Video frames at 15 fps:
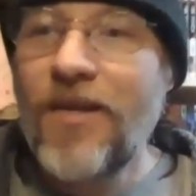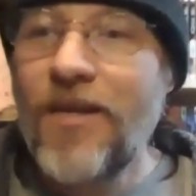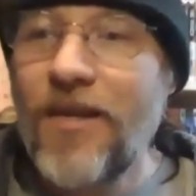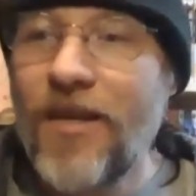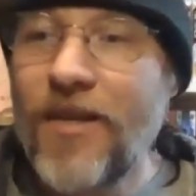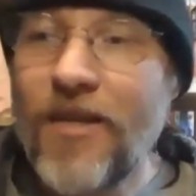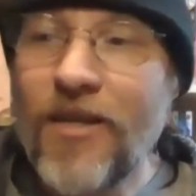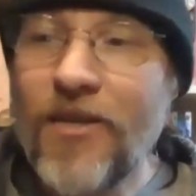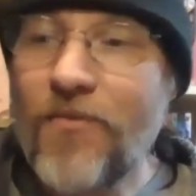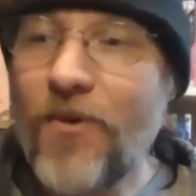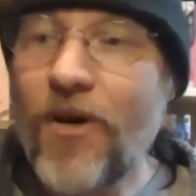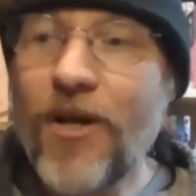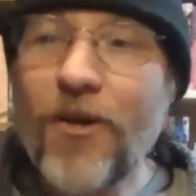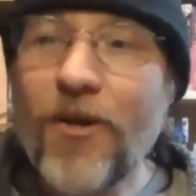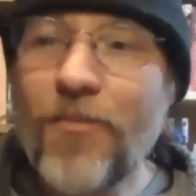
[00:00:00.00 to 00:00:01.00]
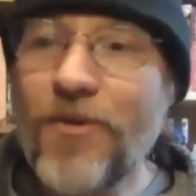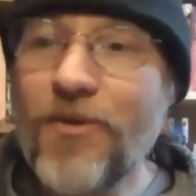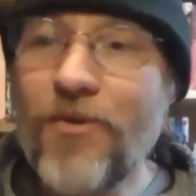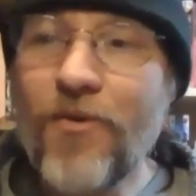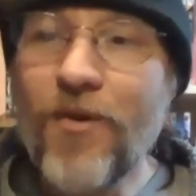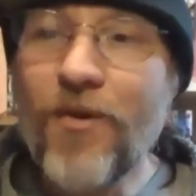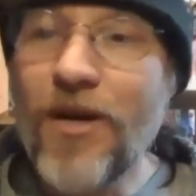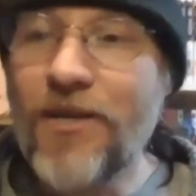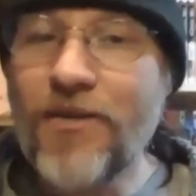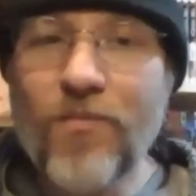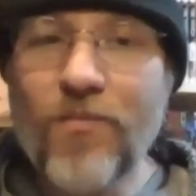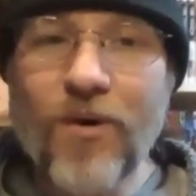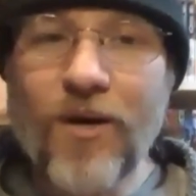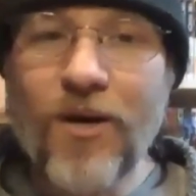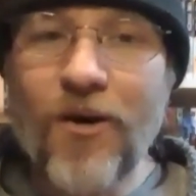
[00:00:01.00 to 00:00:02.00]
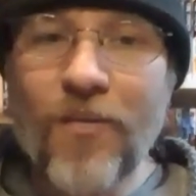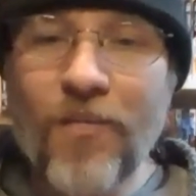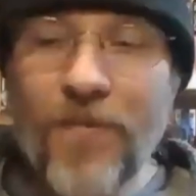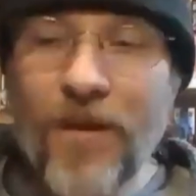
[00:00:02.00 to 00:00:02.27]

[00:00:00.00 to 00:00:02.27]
And this volume was great as well.